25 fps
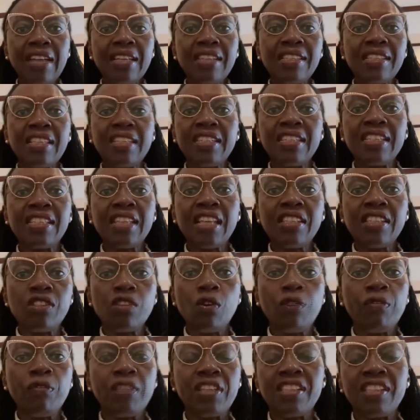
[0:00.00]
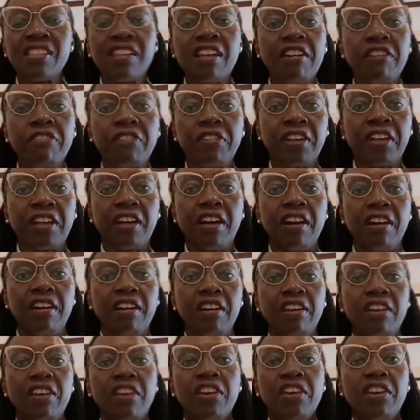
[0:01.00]
as citizens of East Africa,
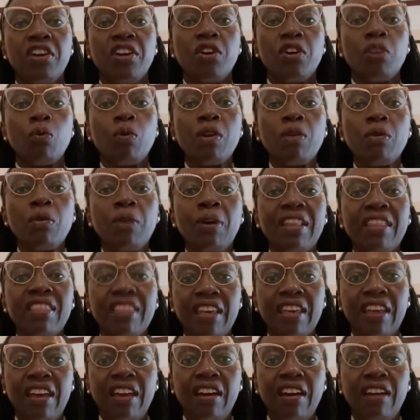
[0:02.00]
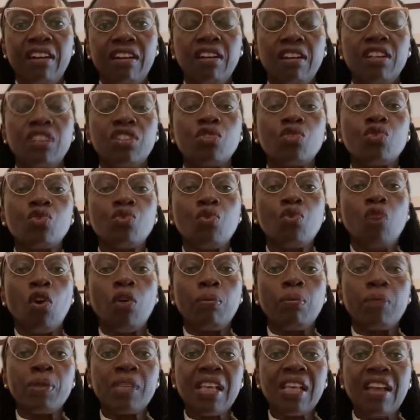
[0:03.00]
we were there to
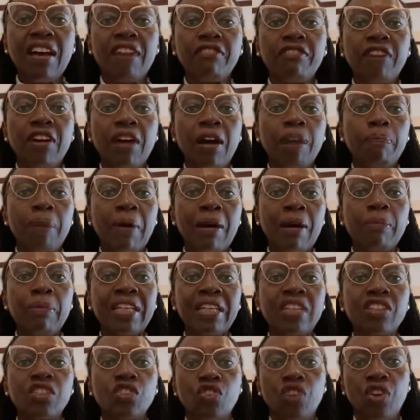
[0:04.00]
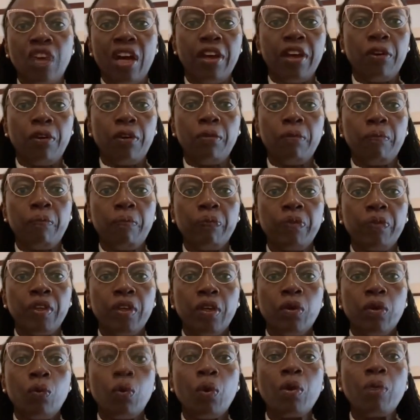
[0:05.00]
observe a public trial.
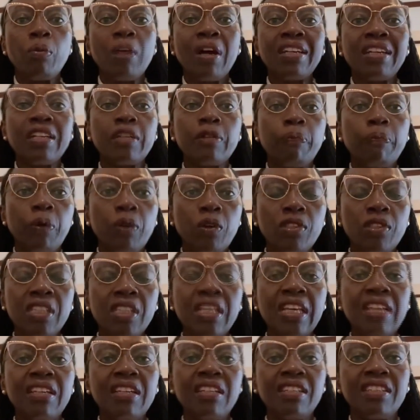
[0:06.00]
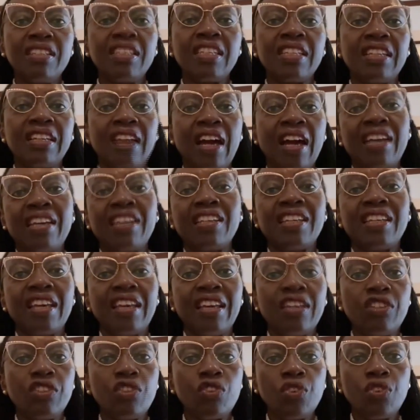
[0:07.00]
We were deported, denied
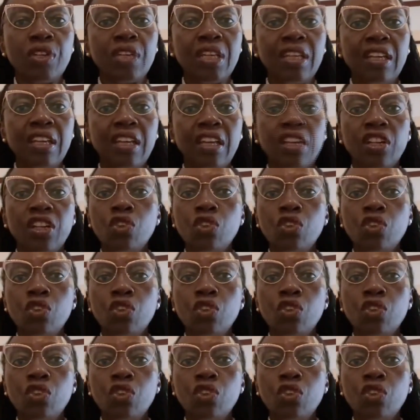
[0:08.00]
entry,